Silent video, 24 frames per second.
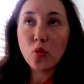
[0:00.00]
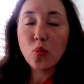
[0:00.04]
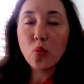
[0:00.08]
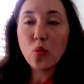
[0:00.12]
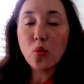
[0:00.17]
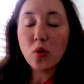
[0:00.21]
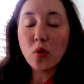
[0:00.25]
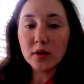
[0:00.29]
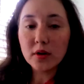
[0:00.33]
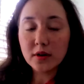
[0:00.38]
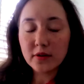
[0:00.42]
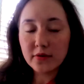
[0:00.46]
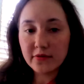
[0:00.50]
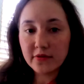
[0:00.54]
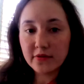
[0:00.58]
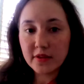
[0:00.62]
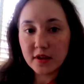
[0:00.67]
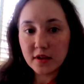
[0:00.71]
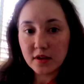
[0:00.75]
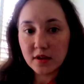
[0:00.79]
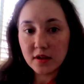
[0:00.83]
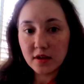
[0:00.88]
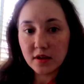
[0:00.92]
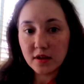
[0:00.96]
one of
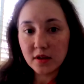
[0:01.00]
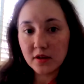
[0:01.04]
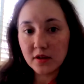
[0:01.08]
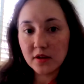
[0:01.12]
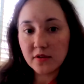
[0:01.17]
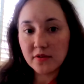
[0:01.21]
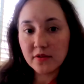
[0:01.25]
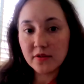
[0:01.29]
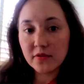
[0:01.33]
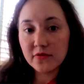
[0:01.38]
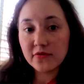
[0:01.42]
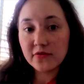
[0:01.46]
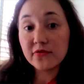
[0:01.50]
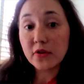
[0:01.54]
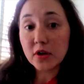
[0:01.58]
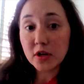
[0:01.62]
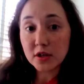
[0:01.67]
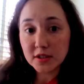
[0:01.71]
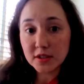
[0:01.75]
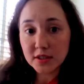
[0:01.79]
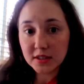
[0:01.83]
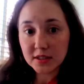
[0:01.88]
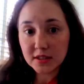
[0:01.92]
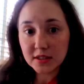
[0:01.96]
the
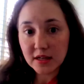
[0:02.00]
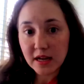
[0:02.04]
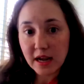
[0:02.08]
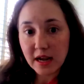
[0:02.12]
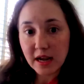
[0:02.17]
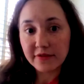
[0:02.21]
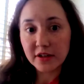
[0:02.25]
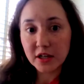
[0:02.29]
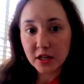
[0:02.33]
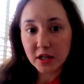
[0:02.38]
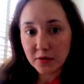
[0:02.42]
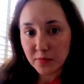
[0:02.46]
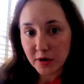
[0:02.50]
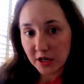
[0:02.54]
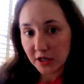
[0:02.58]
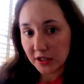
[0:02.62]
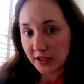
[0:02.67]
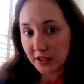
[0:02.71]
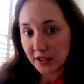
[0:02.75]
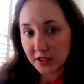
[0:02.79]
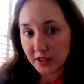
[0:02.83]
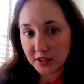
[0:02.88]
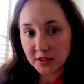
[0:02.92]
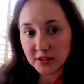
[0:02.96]
first African
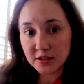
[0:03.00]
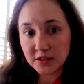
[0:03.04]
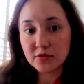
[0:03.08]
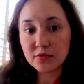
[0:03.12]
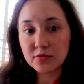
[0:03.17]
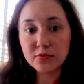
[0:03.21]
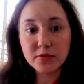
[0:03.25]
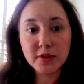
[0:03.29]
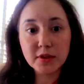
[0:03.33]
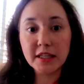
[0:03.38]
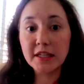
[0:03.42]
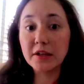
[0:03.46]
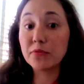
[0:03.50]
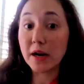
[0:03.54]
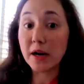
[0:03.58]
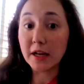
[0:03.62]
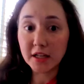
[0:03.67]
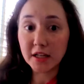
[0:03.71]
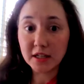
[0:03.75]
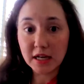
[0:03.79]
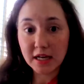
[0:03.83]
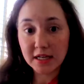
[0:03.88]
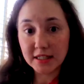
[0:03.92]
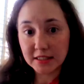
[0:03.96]
Americans really
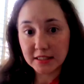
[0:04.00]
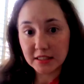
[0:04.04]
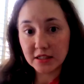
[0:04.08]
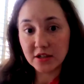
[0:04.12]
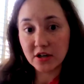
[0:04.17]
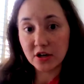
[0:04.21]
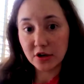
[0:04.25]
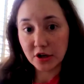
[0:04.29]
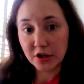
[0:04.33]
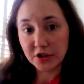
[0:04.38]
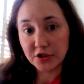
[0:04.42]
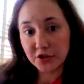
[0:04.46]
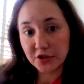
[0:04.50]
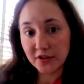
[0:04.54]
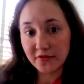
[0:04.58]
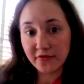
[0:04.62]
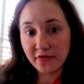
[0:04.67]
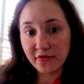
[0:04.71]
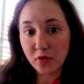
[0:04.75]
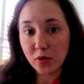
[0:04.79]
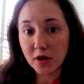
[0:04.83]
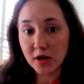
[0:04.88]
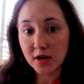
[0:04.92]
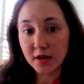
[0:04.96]
recognized in our country
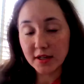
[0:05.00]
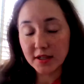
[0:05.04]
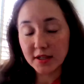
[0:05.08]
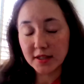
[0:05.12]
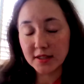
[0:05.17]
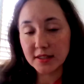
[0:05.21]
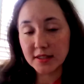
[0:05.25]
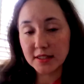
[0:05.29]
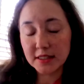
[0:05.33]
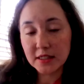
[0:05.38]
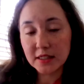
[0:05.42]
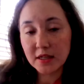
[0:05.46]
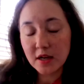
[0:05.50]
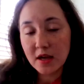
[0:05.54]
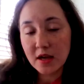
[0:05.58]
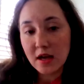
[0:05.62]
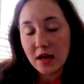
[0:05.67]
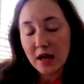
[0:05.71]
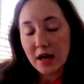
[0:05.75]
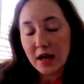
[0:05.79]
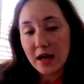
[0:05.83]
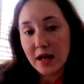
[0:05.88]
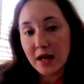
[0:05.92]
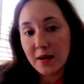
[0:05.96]
for his
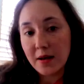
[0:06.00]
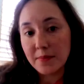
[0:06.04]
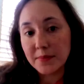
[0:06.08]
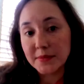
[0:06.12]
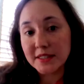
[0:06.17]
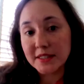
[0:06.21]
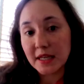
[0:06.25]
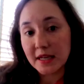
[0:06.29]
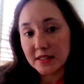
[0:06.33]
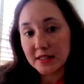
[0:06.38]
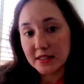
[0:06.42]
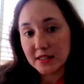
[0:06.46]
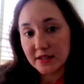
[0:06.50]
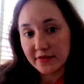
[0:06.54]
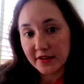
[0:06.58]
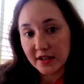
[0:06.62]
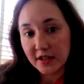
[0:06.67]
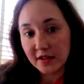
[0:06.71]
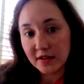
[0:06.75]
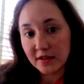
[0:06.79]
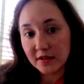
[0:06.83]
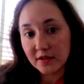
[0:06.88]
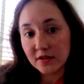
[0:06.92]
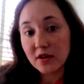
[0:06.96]

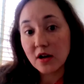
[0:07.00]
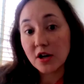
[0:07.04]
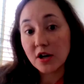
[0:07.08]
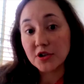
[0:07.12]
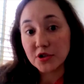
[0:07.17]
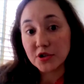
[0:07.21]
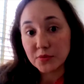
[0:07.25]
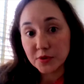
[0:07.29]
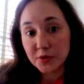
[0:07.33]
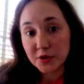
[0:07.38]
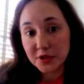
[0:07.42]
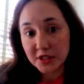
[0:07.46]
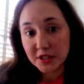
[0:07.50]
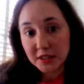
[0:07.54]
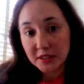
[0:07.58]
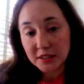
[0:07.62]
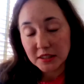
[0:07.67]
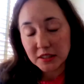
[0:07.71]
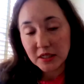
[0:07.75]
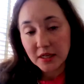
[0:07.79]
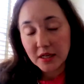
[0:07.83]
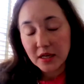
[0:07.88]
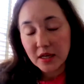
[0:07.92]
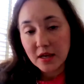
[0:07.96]
scientific
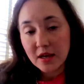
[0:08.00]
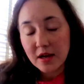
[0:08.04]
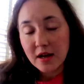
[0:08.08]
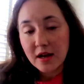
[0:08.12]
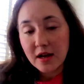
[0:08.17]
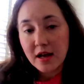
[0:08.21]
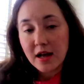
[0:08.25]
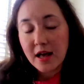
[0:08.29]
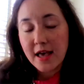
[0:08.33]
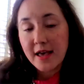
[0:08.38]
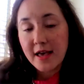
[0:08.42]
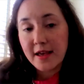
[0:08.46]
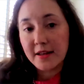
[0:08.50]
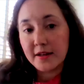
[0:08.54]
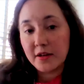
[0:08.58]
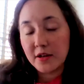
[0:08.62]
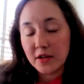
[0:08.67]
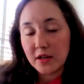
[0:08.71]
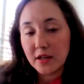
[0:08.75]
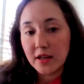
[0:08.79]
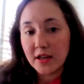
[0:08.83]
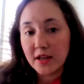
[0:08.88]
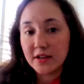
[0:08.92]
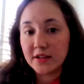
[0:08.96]
contributions.
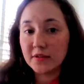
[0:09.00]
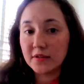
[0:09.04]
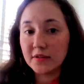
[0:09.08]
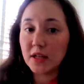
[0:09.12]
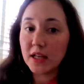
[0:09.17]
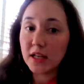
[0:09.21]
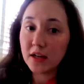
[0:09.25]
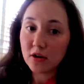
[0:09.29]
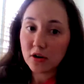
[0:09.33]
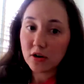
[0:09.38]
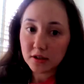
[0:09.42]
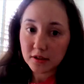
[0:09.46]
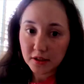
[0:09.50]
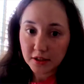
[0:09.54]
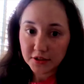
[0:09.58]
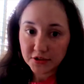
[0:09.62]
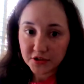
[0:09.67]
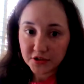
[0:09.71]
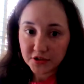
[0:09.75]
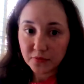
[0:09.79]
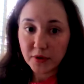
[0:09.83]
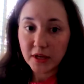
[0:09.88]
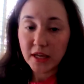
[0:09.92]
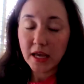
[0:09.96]
And in our
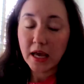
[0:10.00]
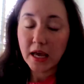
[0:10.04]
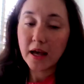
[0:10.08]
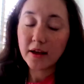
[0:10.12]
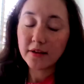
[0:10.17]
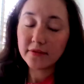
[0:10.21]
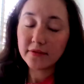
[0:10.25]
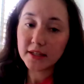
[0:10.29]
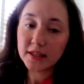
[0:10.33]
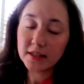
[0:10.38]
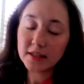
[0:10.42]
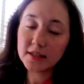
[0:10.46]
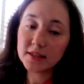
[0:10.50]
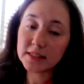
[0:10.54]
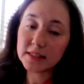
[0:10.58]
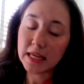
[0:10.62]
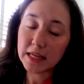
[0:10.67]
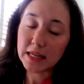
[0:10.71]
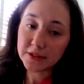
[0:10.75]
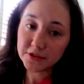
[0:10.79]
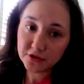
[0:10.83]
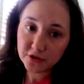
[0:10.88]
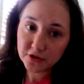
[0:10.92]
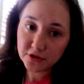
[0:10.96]
collection, we have his
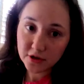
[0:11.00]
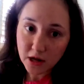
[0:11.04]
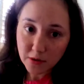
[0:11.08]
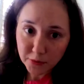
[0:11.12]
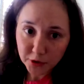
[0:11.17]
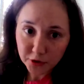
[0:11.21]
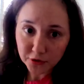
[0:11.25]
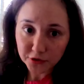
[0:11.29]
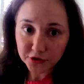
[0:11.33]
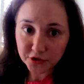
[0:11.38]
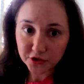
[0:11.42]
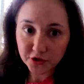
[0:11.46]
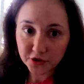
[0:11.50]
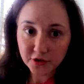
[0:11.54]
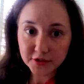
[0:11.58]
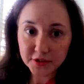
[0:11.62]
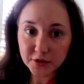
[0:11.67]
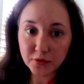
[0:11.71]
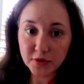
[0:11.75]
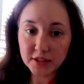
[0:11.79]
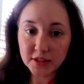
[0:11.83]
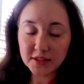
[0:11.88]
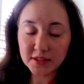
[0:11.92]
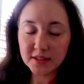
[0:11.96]
astronomical journal.
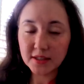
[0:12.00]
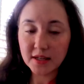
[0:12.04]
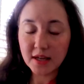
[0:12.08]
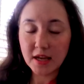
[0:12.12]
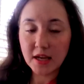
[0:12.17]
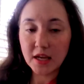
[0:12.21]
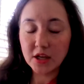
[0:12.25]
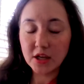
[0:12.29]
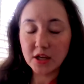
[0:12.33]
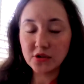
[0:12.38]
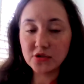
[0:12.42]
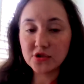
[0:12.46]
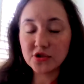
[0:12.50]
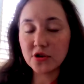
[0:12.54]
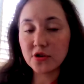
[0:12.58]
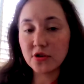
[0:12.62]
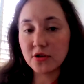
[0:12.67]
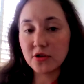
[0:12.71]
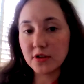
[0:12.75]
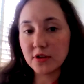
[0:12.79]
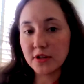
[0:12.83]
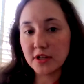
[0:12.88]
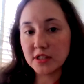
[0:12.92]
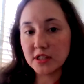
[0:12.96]
So it's a
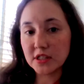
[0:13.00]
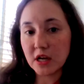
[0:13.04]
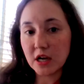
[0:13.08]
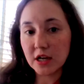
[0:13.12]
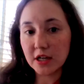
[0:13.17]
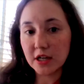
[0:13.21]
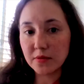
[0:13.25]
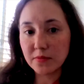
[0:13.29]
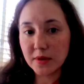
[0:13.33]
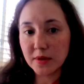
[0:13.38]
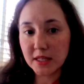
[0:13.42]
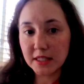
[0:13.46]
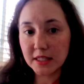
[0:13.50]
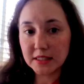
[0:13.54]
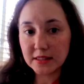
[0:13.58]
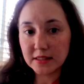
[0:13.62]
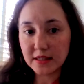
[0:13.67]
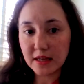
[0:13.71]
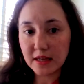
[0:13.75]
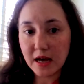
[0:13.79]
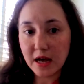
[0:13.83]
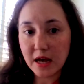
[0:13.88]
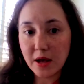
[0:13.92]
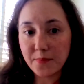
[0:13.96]
journal that
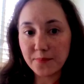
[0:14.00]
documents